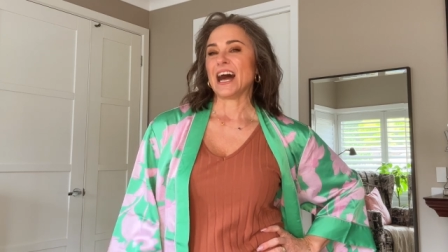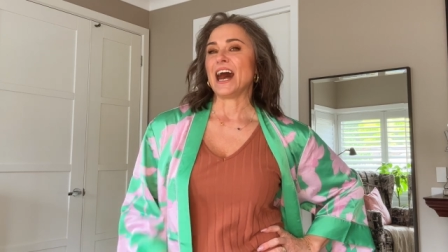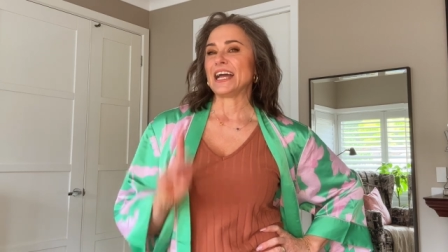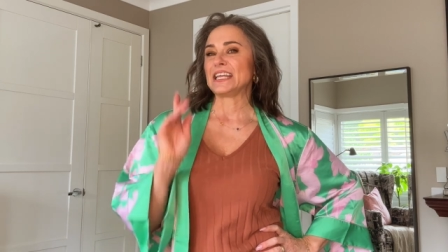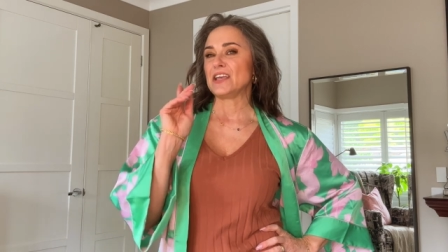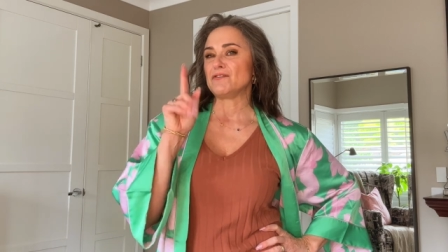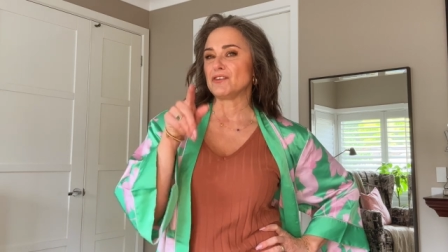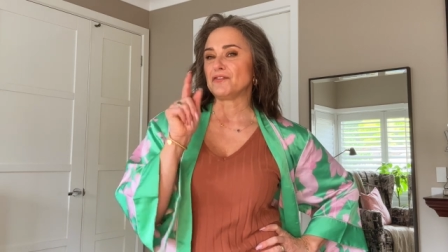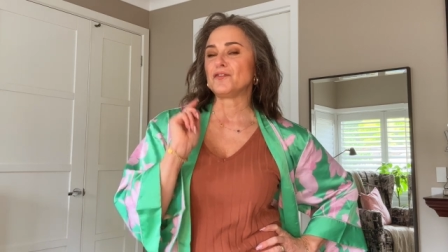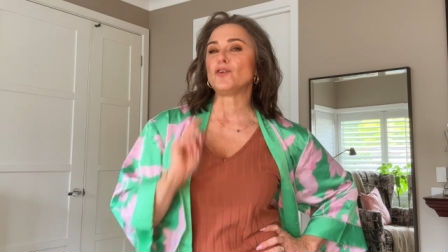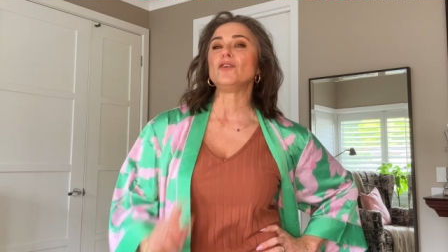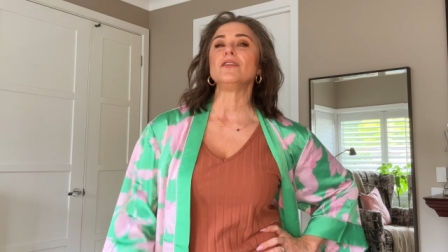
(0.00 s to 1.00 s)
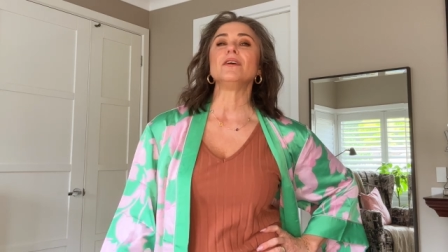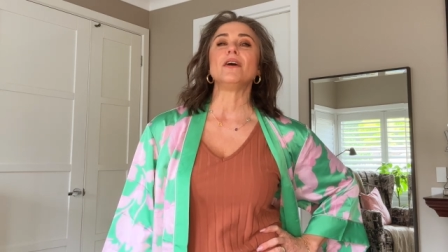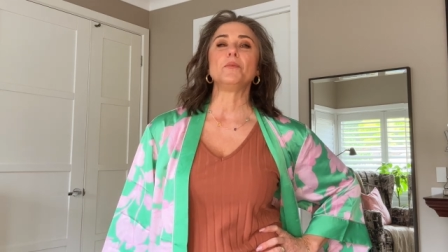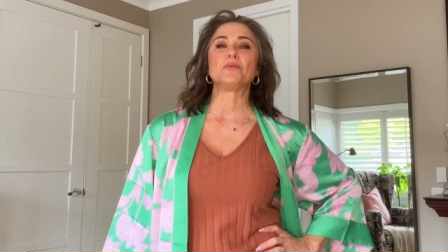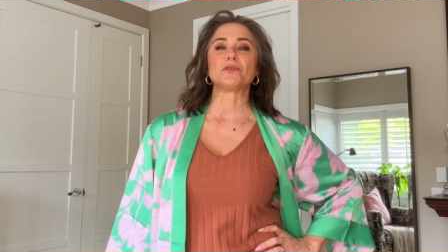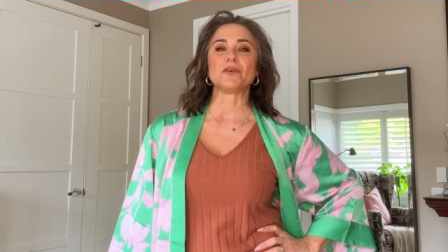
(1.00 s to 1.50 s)
I give you full
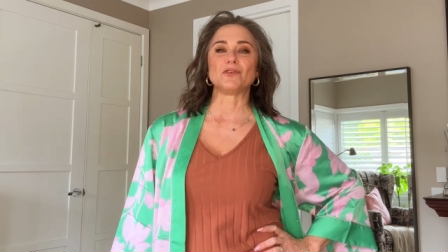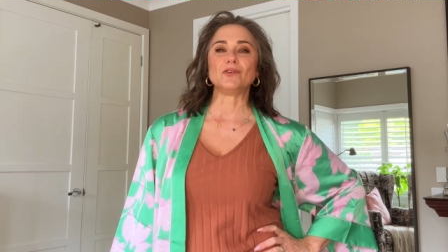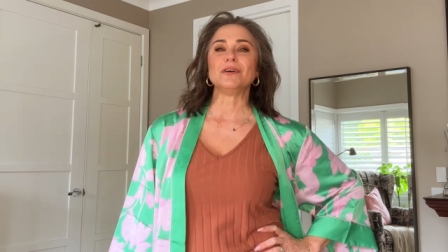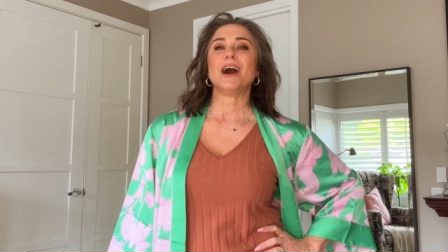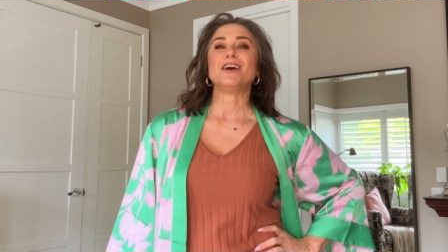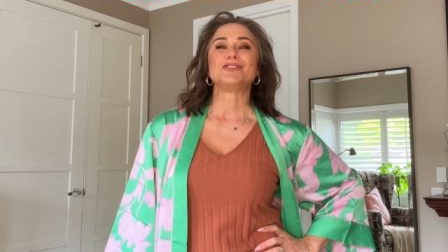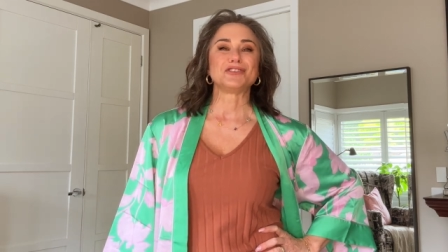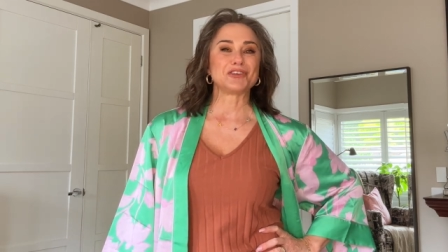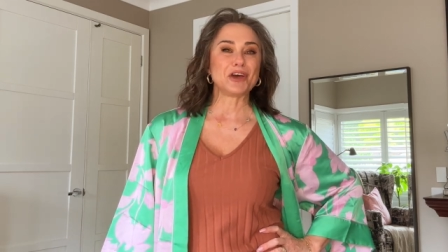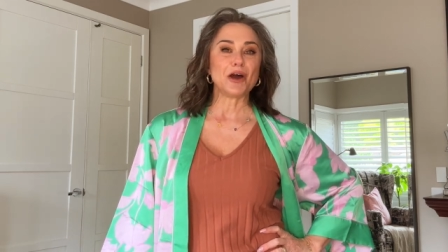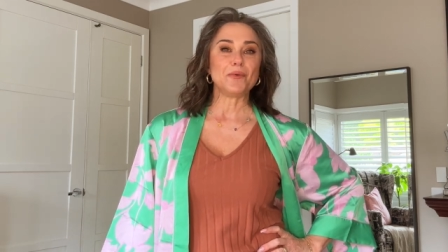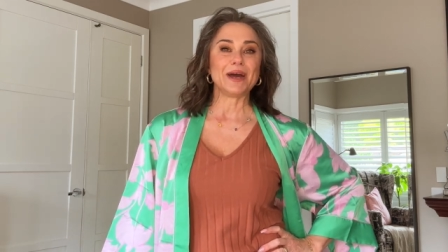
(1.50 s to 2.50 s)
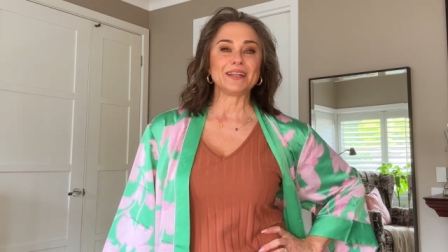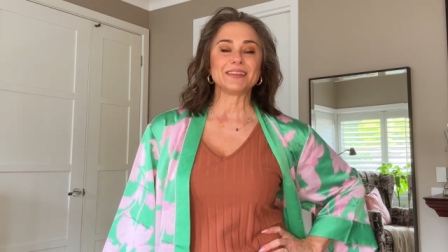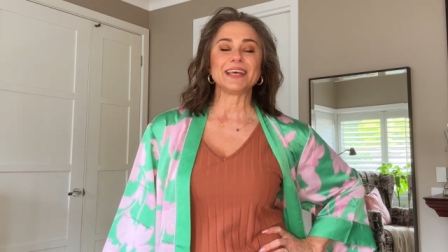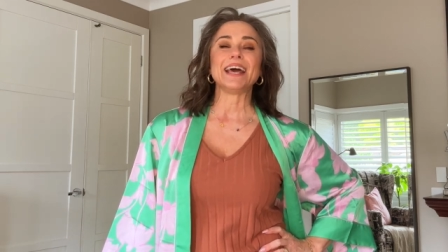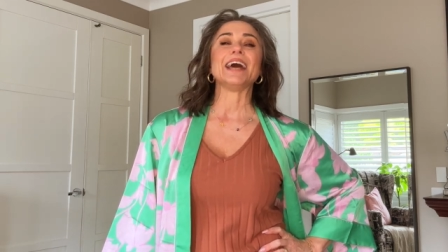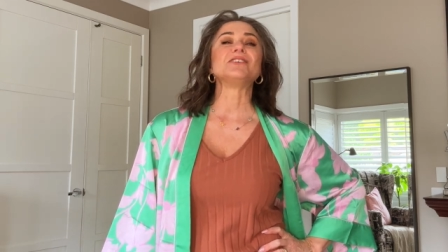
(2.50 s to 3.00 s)
approval to go out
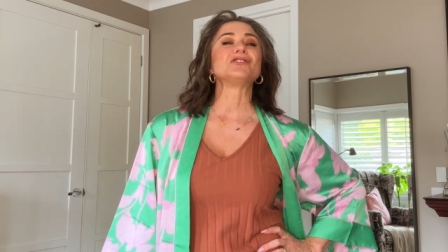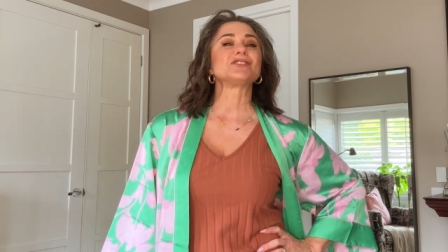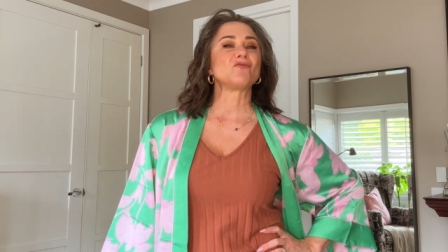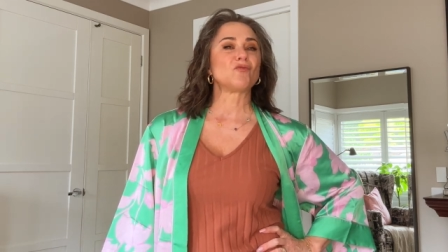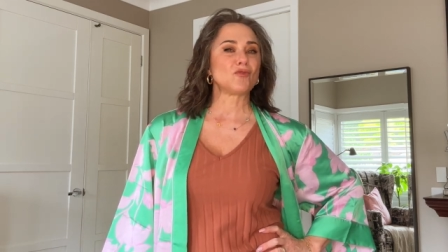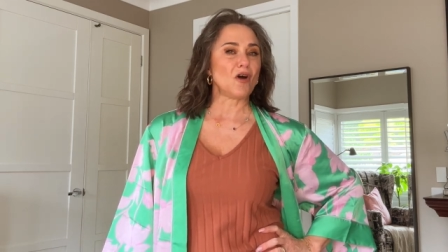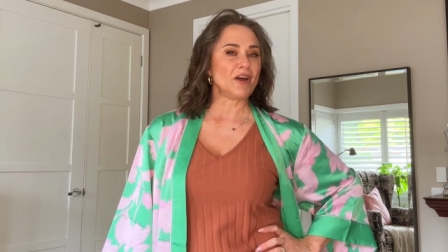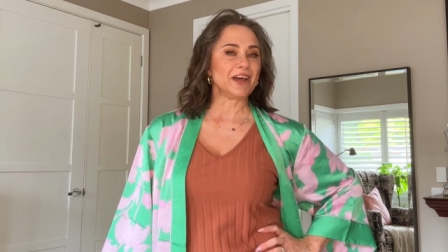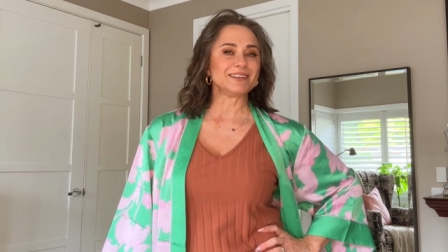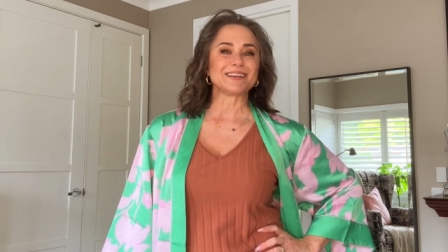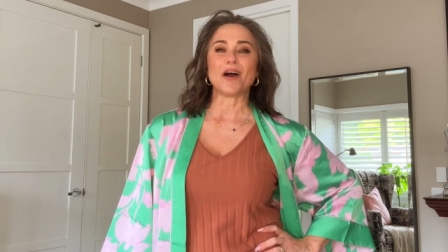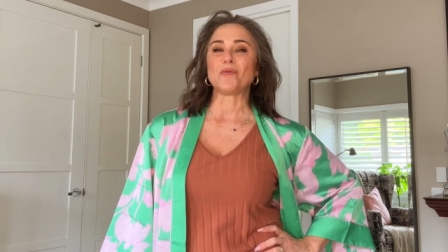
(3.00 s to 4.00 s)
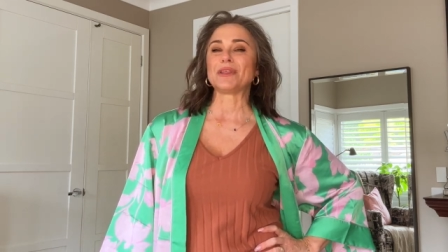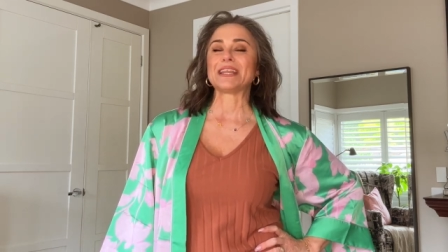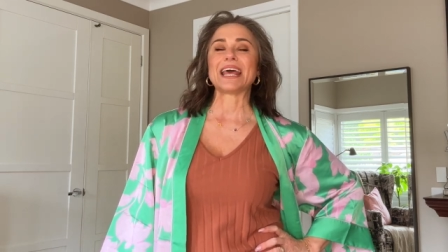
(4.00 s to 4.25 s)
there and just rock it with